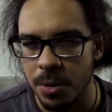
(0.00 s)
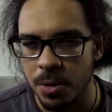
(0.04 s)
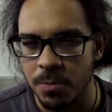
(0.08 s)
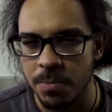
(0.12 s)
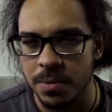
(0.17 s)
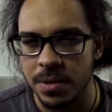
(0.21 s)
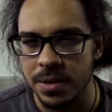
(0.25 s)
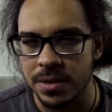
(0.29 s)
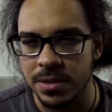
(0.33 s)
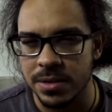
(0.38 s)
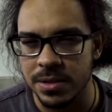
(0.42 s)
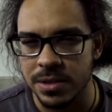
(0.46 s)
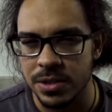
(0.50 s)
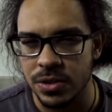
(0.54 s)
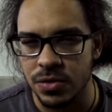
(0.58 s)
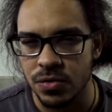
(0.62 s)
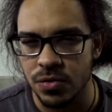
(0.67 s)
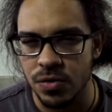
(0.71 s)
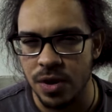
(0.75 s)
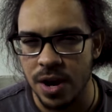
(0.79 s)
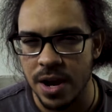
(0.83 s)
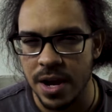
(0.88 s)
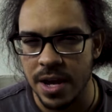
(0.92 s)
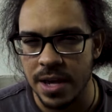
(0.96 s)
moment to
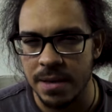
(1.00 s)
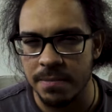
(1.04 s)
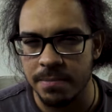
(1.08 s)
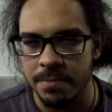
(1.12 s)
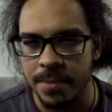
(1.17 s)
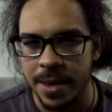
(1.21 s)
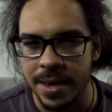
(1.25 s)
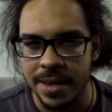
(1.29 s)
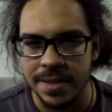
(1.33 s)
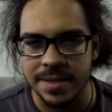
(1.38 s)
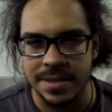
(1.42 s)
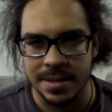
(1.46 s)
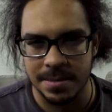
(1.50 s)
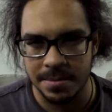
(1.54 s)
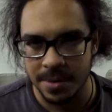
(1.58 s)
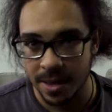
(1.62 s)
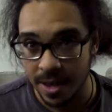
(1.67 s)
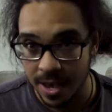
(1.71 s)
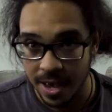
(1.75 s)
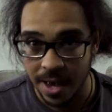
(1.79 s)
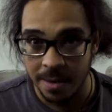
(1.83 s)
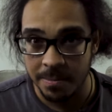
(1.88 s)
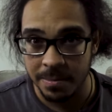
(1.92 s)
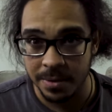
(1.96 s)
try and make
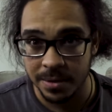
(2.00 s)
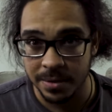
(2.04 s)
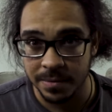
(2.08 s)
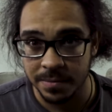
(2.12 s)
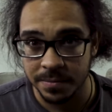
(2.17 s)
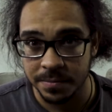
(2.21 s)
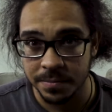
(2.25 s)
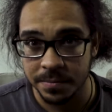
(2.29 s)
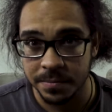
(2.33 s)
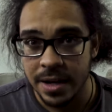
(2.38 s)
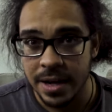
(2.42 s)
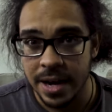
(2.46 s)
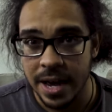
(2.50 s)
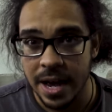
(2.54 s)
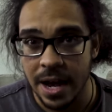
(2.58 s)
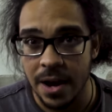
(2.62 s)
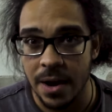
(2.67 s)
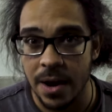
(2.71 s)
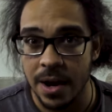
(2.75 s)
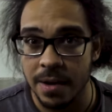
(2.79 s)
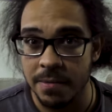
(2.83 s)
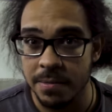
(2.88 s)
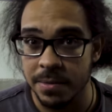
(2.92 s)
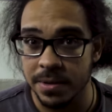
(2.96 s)
something happen.
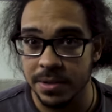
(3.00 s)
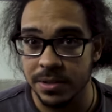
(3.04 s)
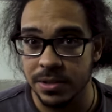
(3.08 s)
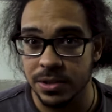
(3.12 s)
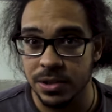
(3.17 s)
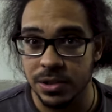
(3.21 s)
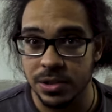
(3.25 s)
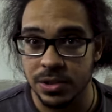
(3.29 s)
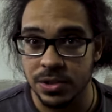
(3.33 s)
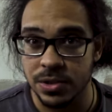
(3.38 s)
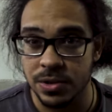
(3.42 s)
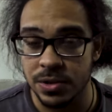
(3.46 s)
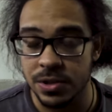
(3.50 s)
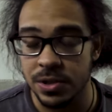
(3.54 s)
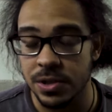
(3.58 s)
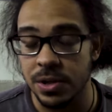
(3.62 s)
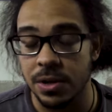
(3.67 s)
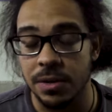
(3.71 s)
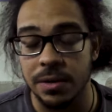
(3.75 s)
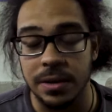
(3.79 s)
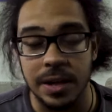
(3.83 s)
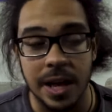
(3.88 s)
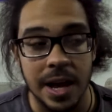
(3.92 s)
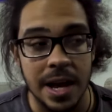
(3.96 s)
Now, I've been searching
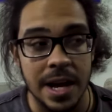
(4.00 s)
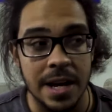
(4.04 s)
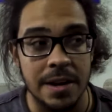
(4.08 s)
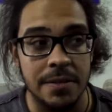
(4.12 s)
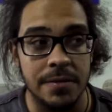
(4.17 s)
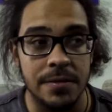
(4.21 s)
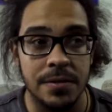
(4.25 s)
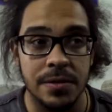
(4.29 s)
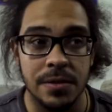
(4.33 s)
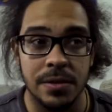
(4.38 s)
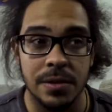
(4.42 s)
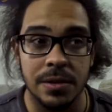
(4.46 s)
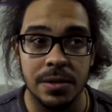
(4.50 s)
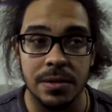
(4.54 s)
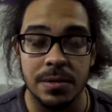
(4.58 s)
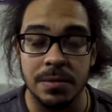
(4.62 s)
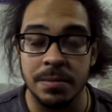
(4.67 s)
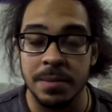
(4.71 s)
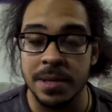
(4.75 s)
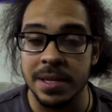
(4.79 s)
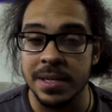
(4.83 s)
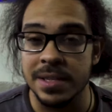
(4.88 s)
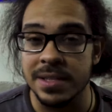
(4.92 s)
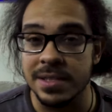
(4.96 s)
online for little
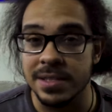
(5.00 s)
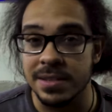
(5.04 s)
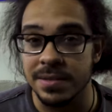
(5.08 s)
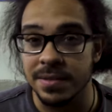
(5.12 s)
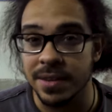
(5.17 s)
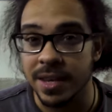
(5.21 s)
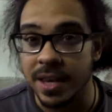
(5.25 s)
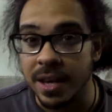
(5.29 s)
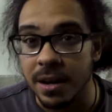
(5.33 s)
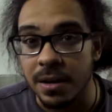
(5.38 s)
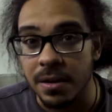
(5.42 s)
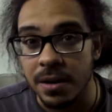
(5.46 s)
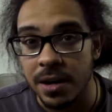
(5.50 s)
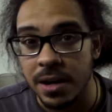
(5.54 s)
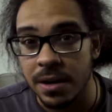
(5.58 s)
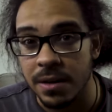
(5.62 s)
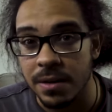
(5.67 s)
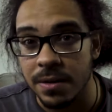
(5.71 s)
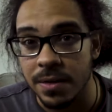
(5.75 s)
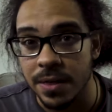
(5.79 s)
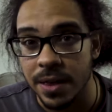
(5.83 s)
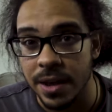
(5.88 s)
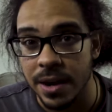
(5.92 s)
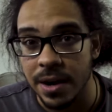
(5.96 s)
pieces of gear here
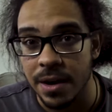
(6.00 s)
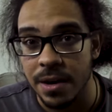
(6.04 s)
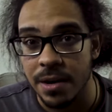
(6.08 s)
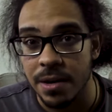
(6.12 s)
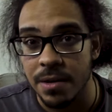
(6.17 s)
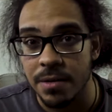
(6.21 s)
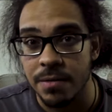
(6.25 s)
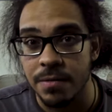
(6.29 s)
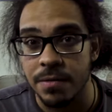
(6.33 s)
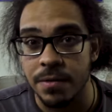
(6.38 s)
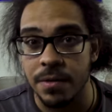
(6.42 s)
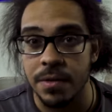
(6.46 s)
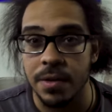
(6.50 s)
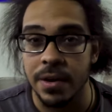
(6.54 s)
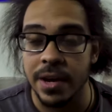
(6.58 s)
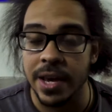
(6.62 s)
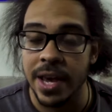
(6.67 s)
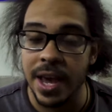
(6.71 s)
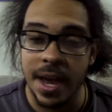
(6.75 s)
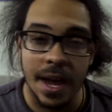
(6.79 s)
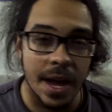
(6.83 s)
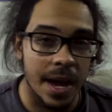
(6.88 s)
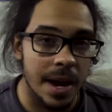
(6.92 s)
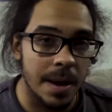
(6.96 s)
and there, for
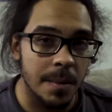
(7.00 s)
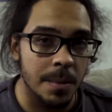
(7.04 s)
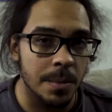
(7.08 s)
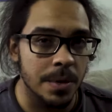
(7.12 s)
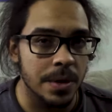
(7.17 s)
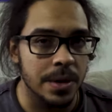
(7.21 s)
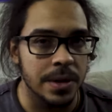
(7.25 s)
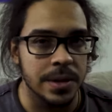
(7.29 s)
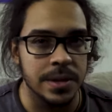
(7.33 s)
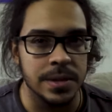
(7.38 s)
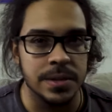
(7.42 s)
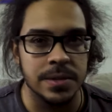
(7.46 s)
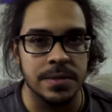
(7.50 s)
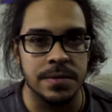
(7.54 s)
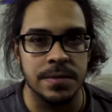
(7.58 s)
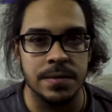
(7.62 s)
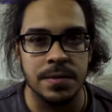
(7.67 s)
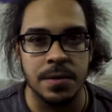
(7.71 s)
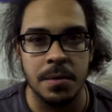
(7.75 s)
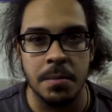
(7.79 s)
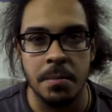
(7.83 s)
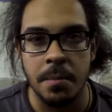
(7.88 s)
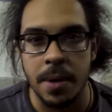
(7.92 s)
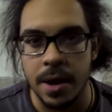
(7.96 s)
cameras,
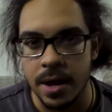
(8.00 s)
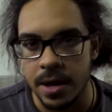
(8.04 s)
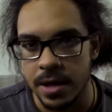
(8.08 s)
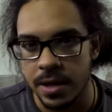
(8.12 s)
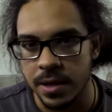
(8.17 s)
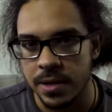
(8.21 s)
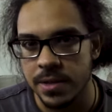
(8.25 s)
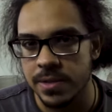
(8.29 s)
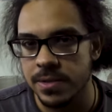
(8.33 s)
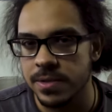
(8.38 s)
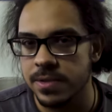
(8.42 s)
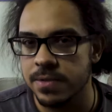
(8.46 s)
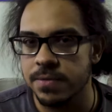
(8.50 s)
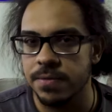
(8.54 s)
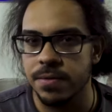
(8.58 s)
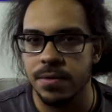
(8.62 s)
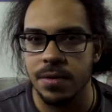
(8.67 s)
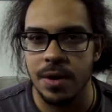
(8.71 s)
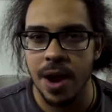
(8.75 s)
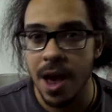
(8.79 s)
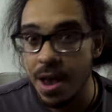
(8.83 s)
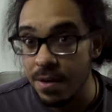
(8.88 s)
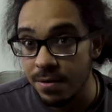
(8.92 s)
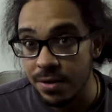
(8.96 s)
for mics,
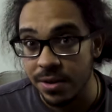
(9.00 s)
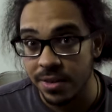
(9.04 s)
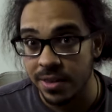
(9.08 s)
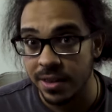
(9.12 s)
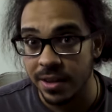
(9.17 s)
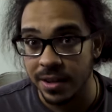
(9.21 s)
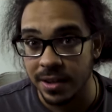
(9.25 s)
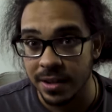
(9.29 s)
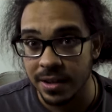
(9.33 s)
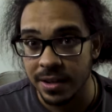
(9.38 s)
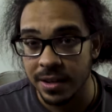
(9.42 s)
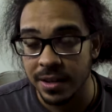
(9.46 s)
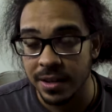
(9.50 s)
for everything.